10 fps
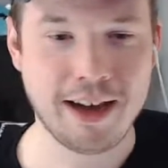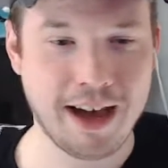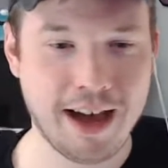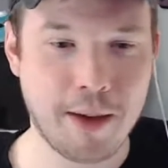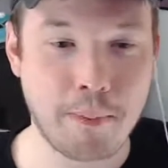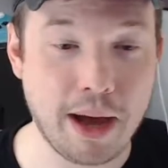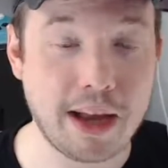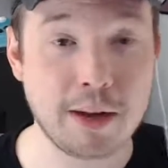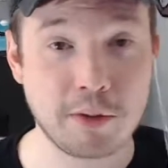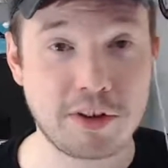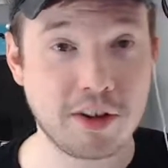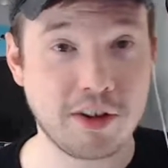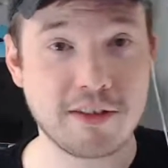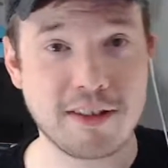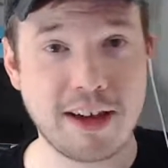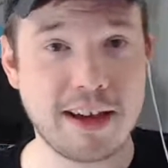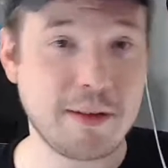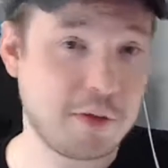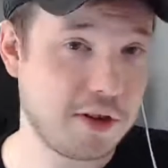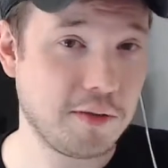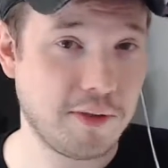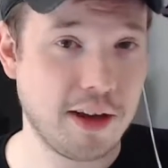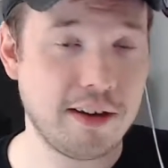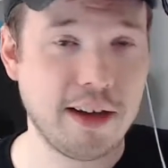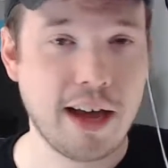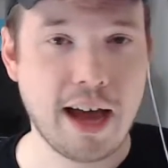but it was still fun.